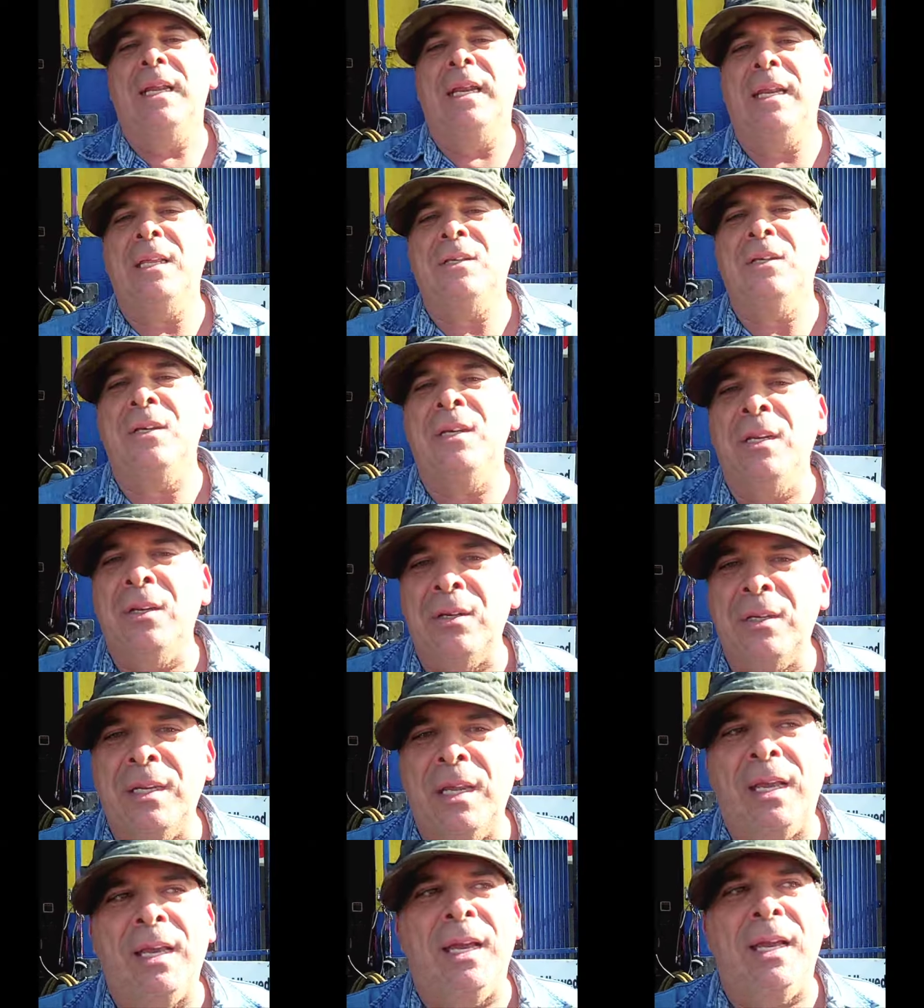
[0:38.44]
Ladies, you need to
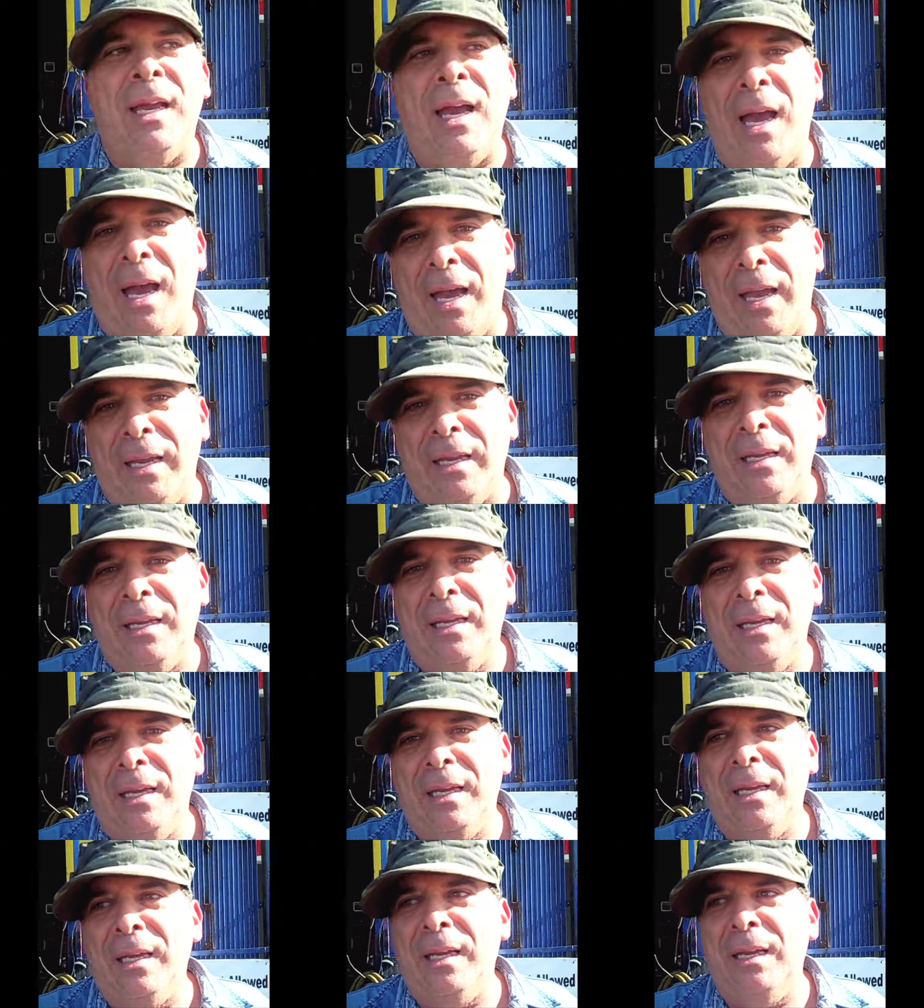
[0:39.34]
take a guy,
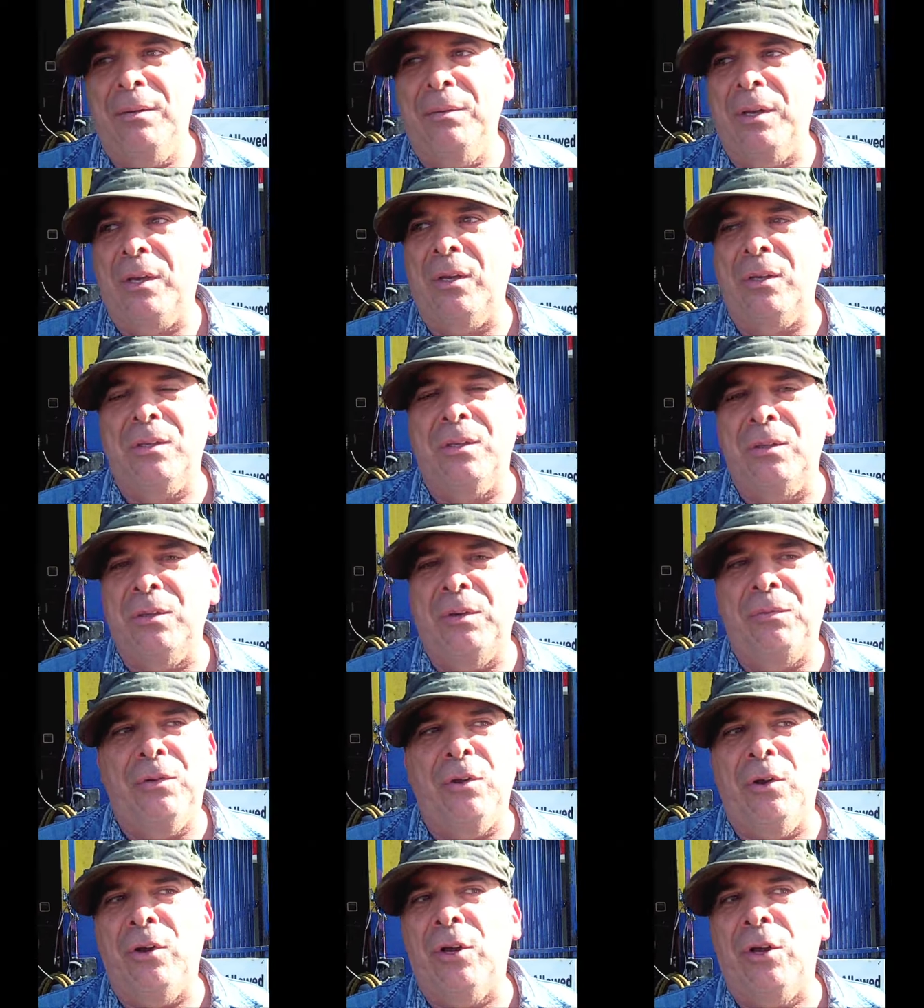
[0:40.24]
because
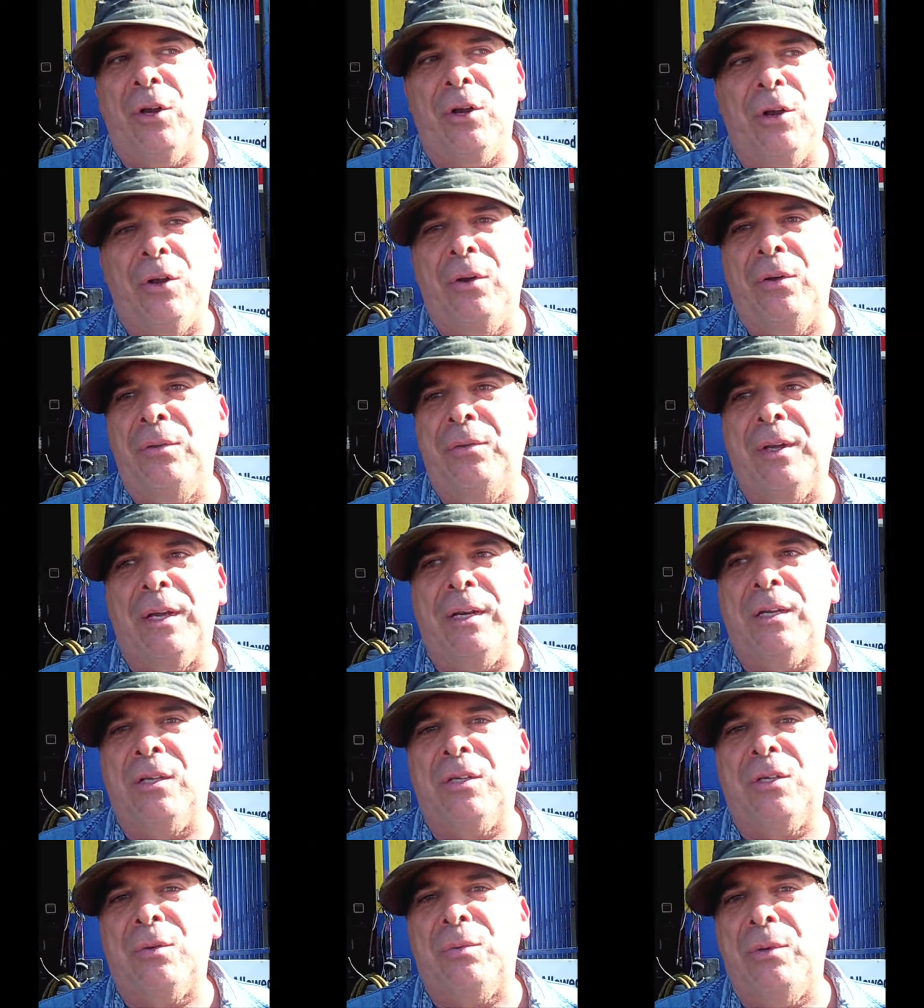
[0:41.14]
if you're a girl, they're
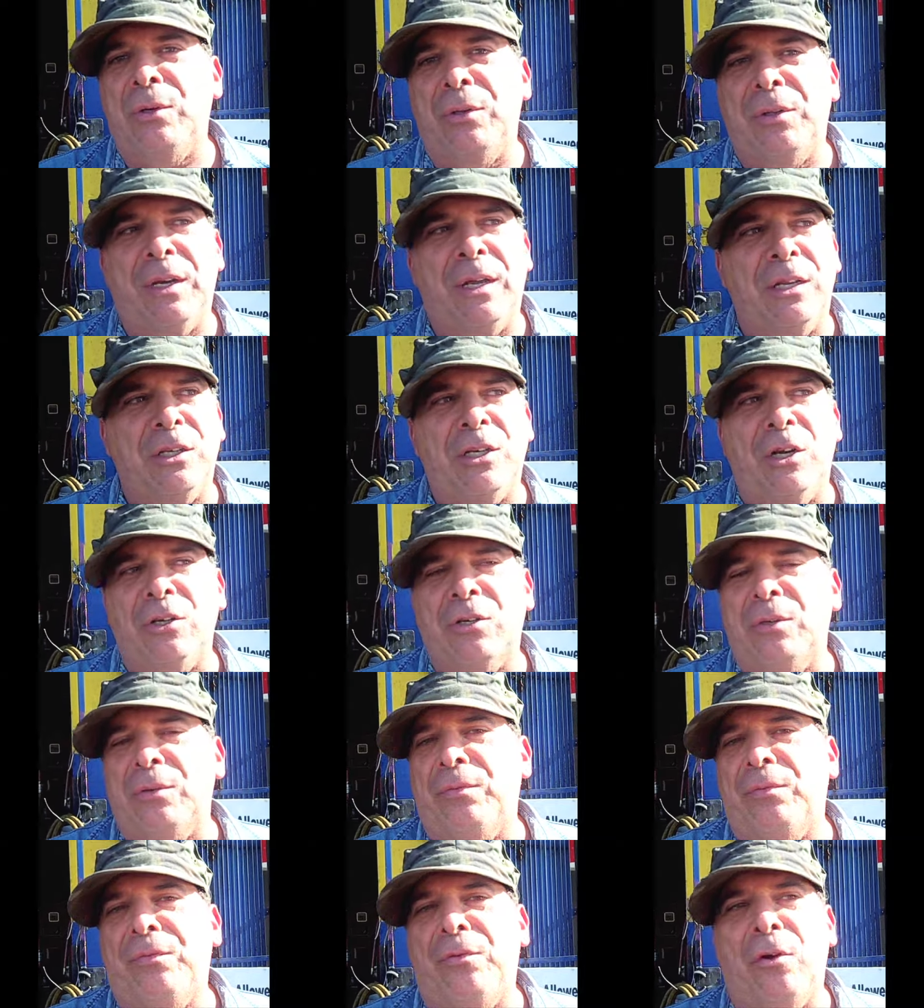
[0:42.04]
gonna screw you. They're gonna charge
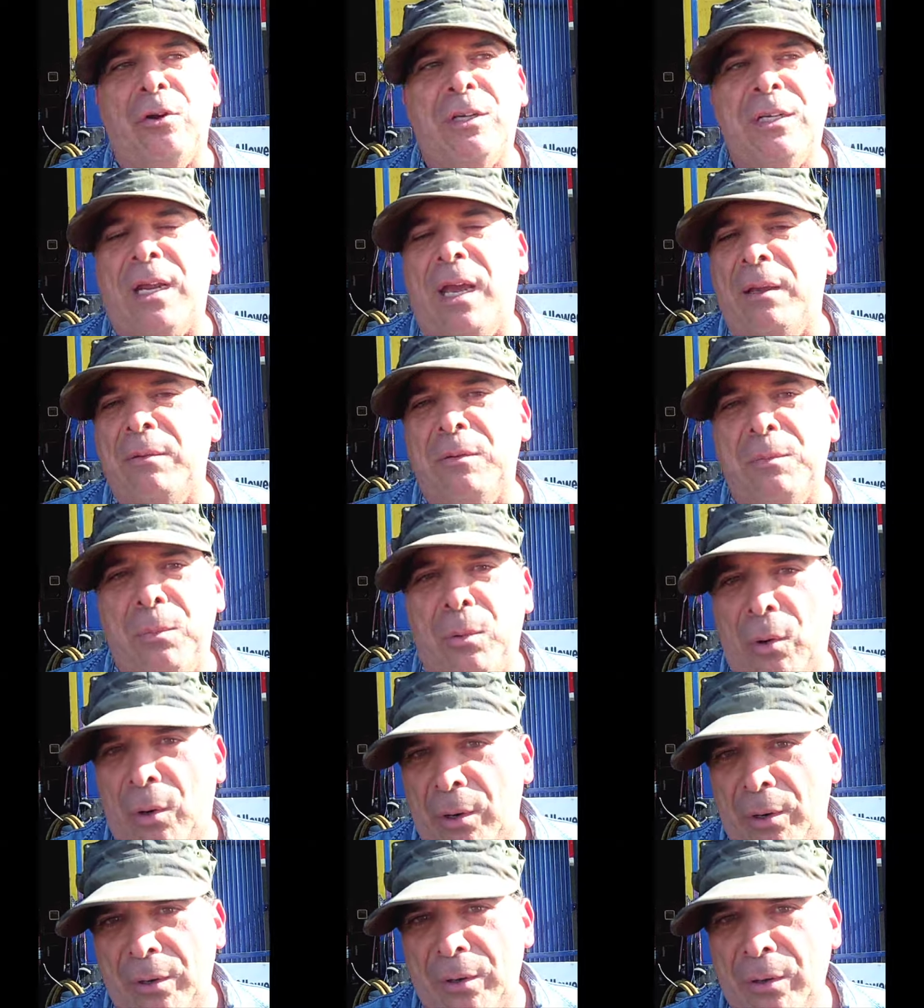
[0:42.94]
you four times
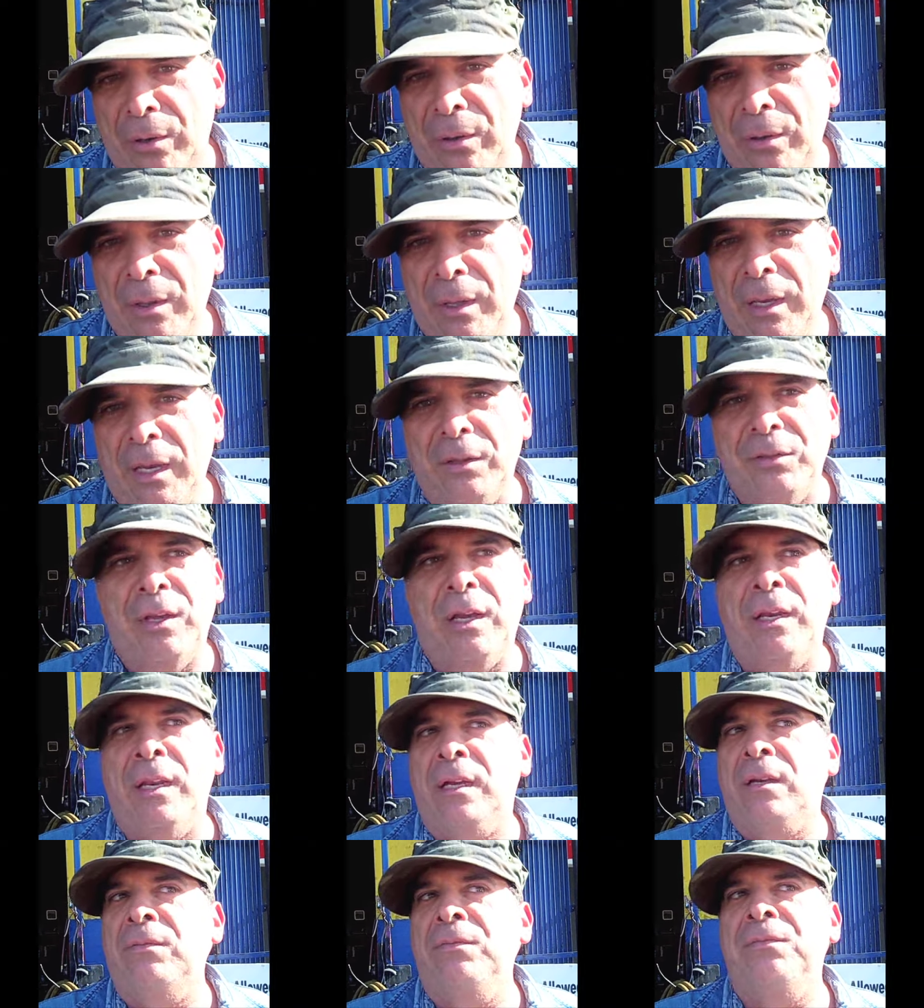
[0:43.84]
more, and they're
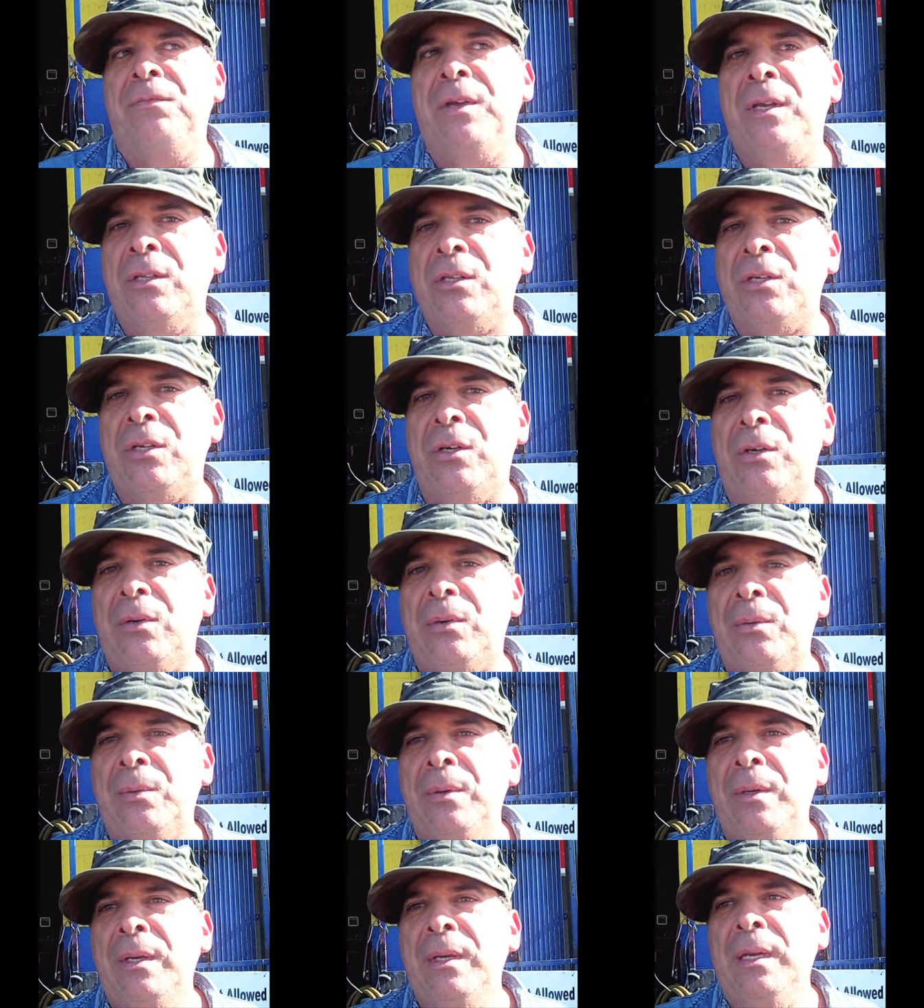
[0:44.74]
gonna convince you
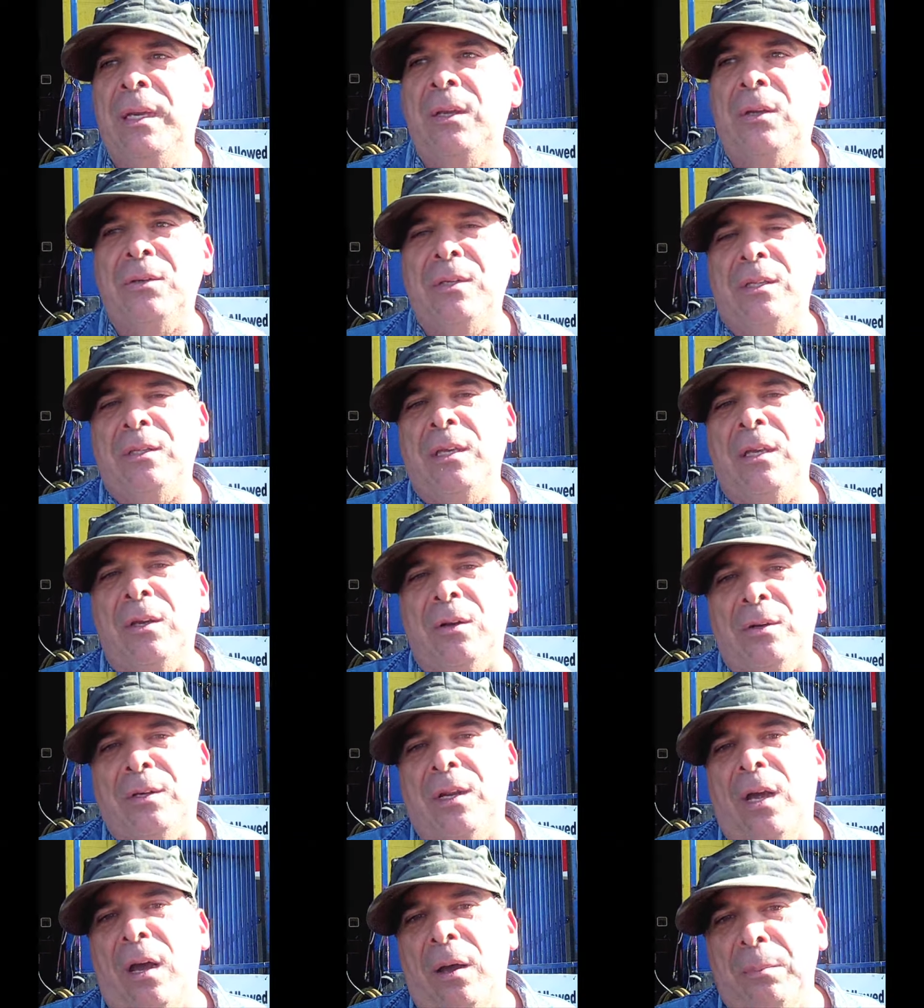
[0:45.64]
because they think
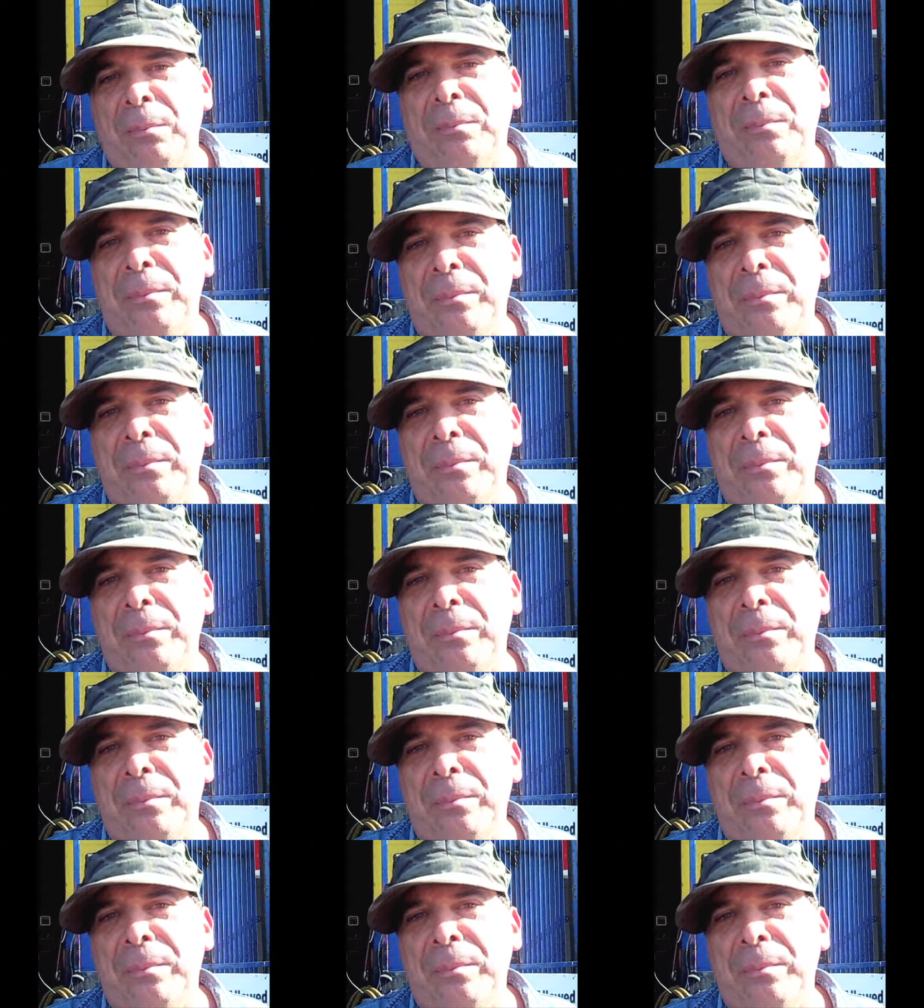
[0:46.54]
you're dumb.